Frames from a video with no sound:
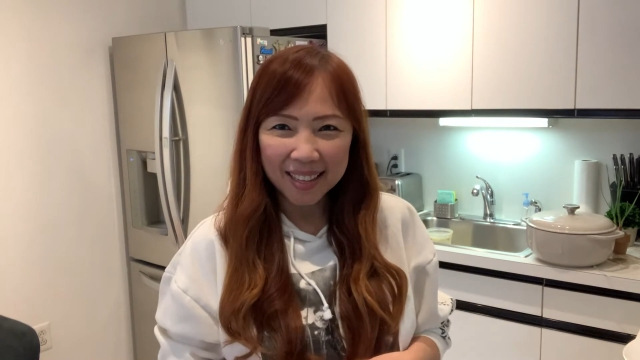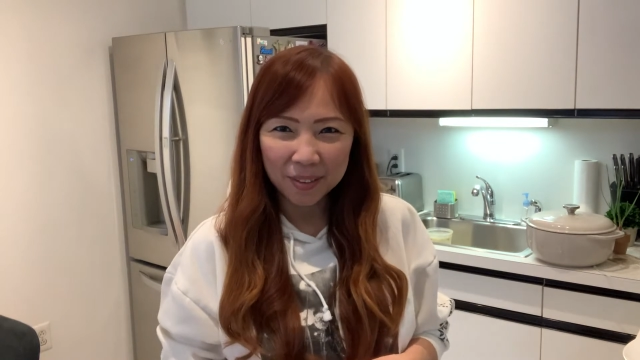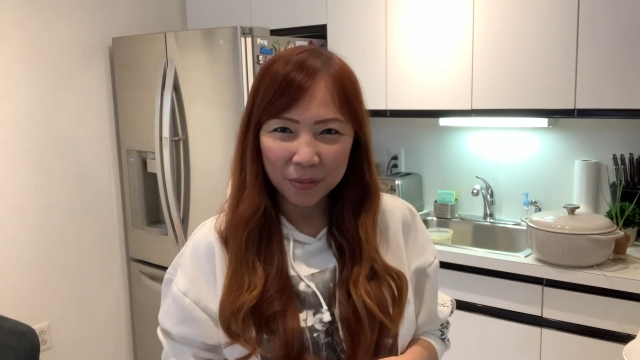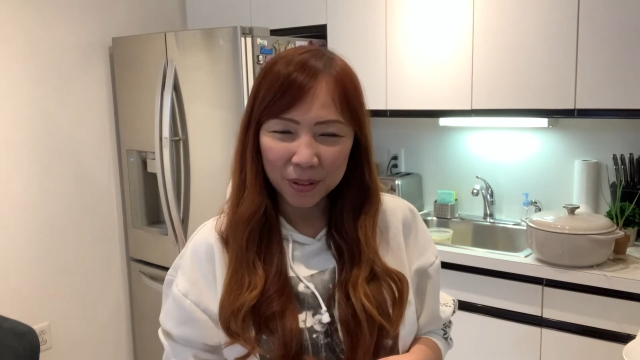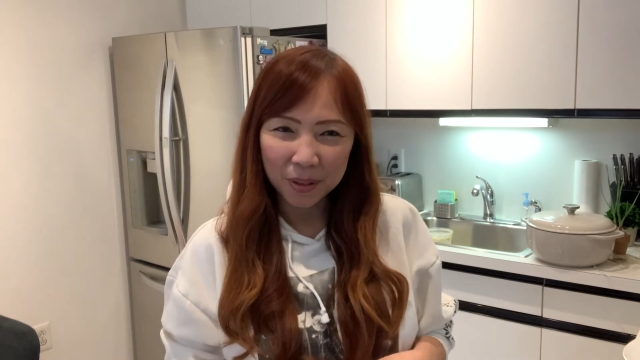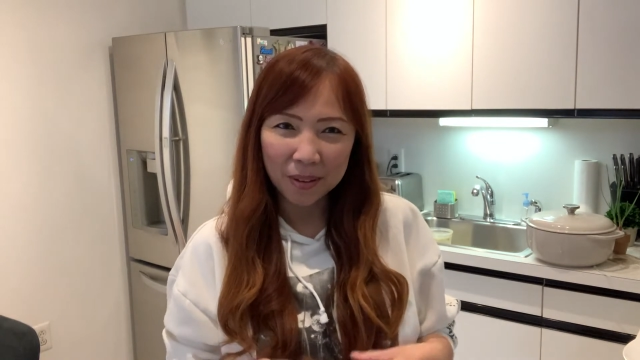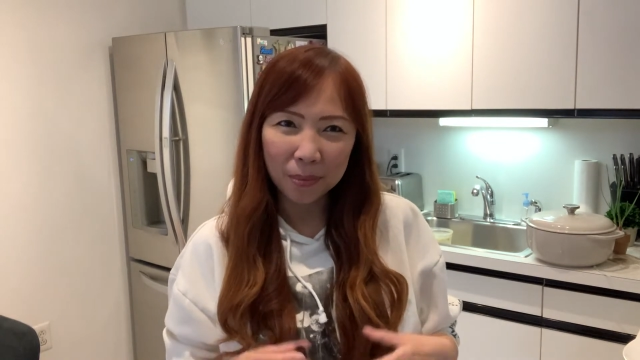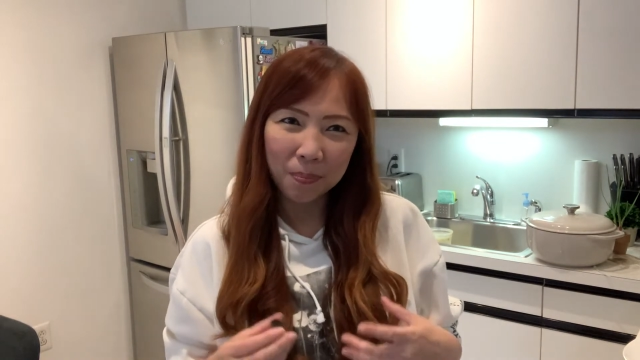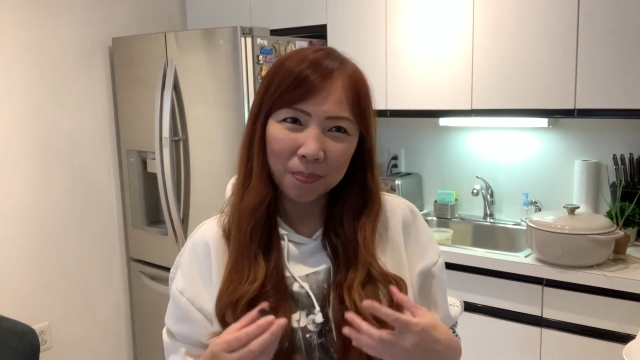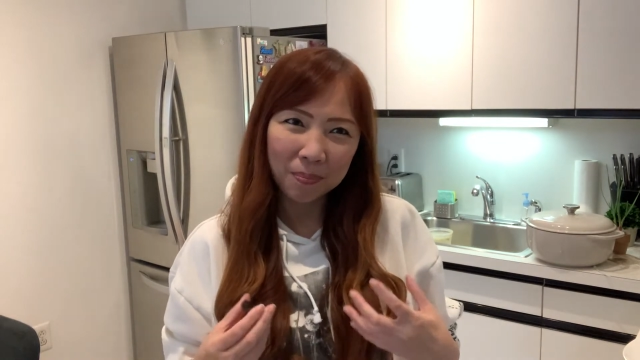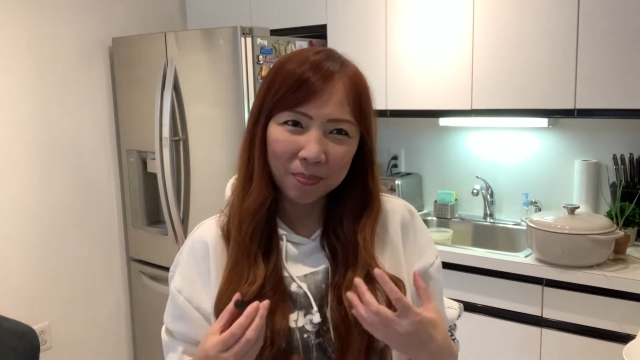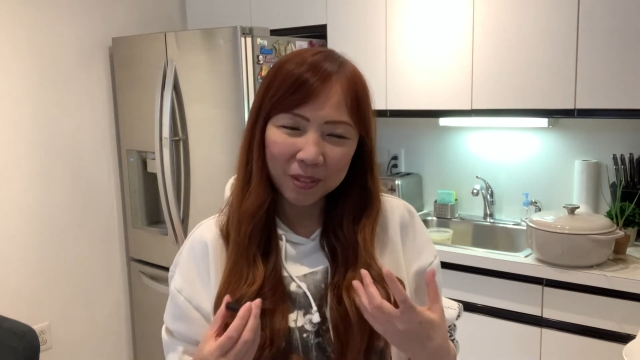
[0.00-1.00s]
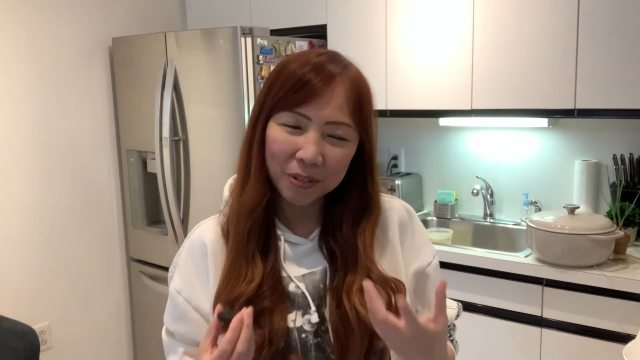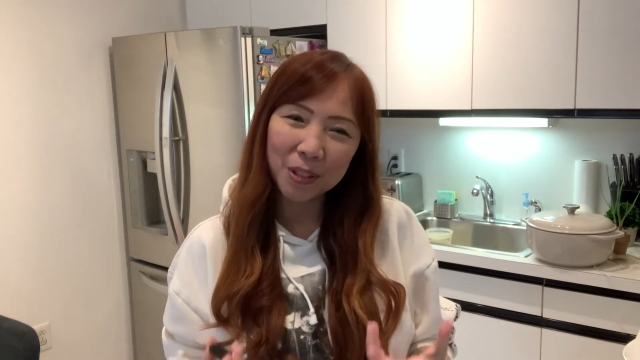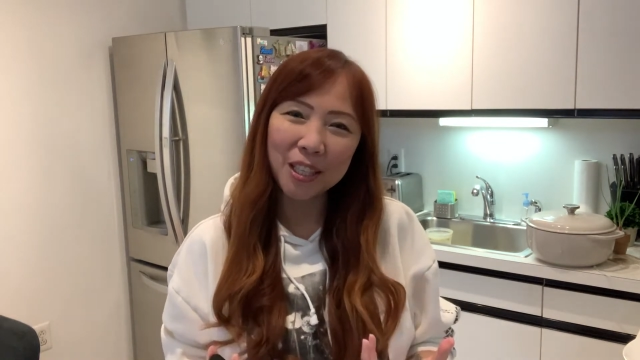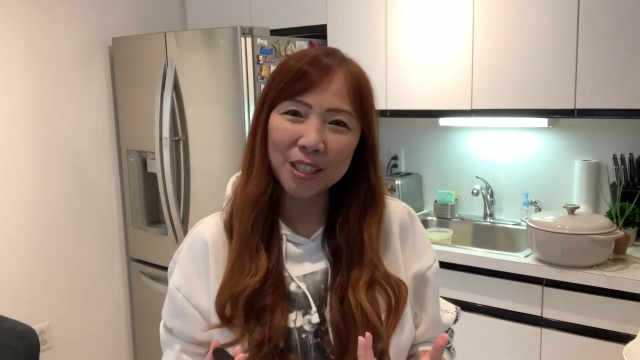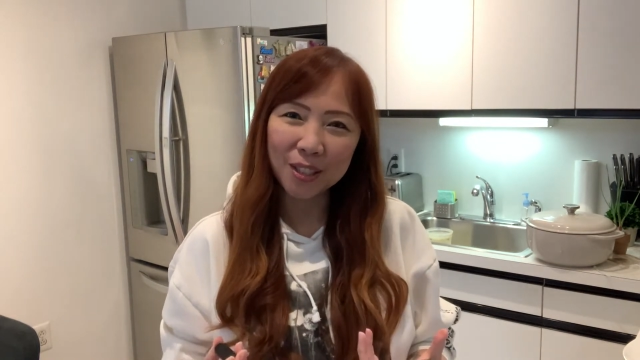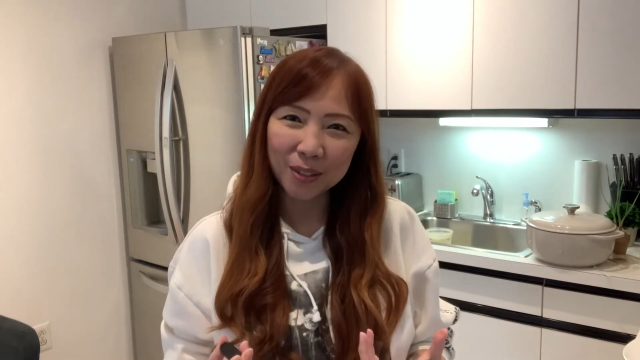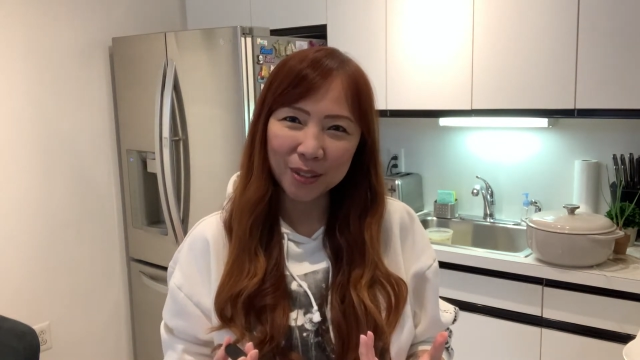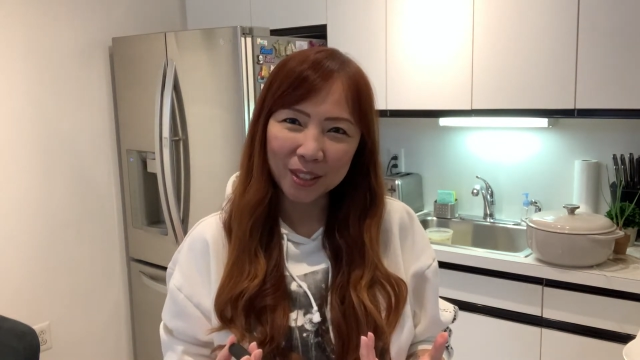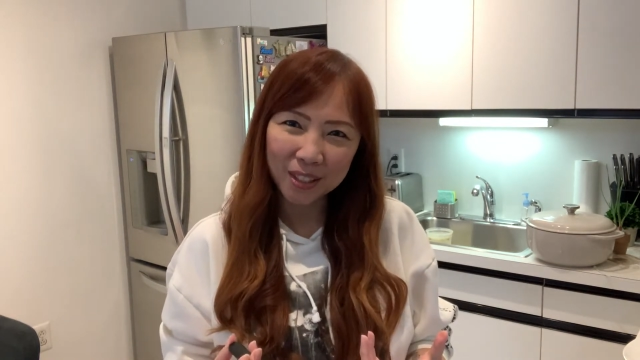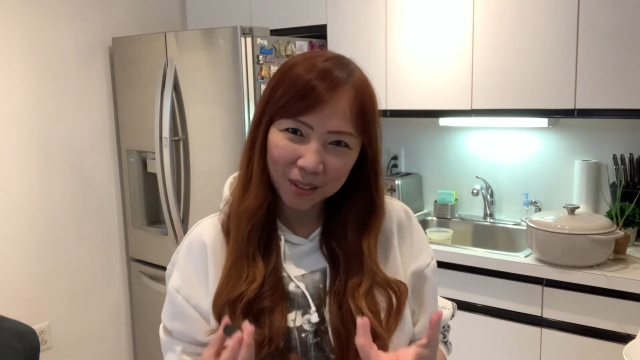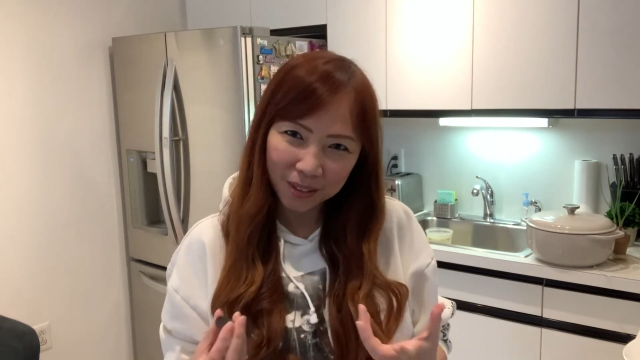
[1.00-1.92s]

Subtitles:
for the foodies who don't